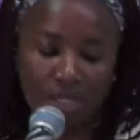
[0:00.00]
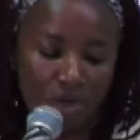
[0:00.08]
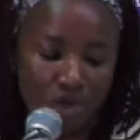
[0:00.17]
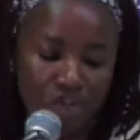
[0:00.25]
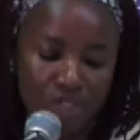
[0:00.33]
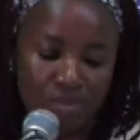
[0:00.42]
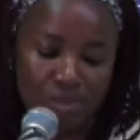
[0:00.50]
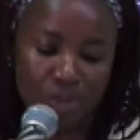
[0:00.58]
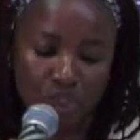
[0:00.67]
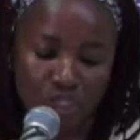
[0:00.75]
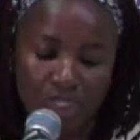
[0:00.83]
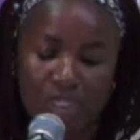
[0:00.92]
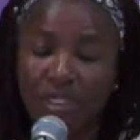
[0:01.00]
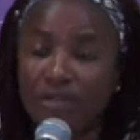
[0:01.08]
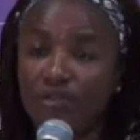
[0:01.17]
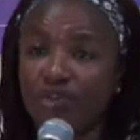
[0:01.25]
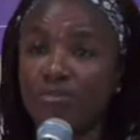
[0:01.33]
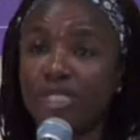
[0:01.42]
contribution
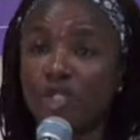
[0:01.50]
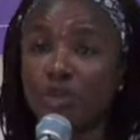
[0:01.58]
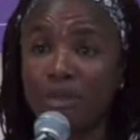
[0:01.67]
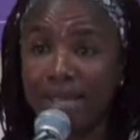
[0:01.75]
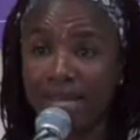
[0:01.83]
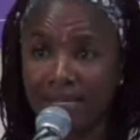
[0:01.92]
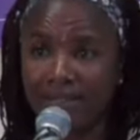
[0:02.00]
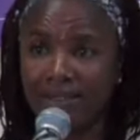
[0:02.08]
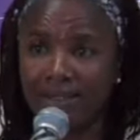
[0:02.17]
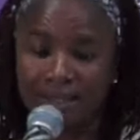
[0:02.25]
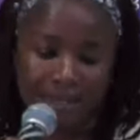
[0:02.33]
from its women."